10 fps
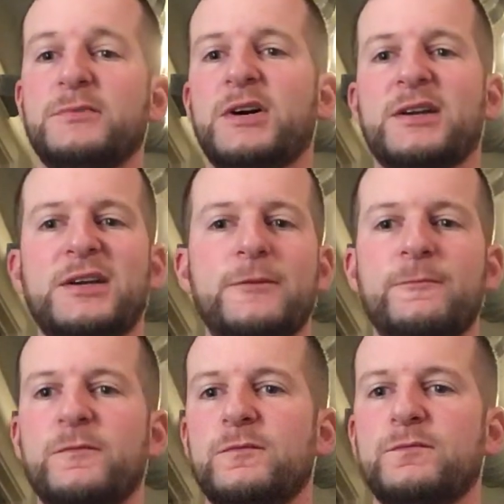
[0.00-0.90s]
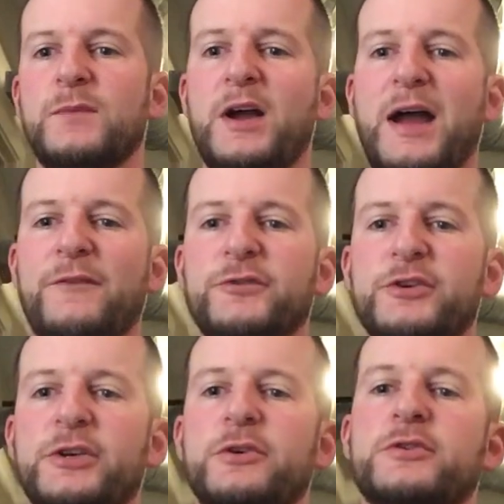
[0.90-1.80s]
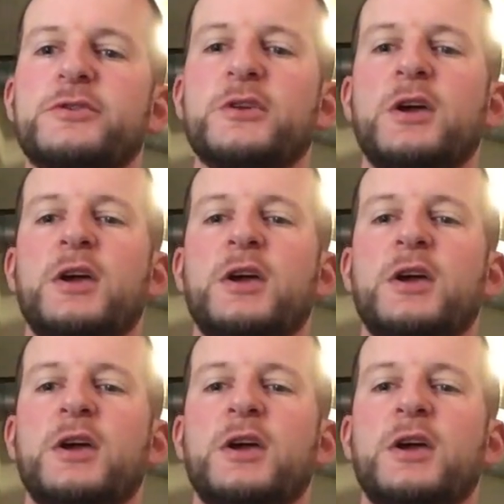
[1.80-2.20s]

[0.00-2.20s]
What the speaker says: again, after years,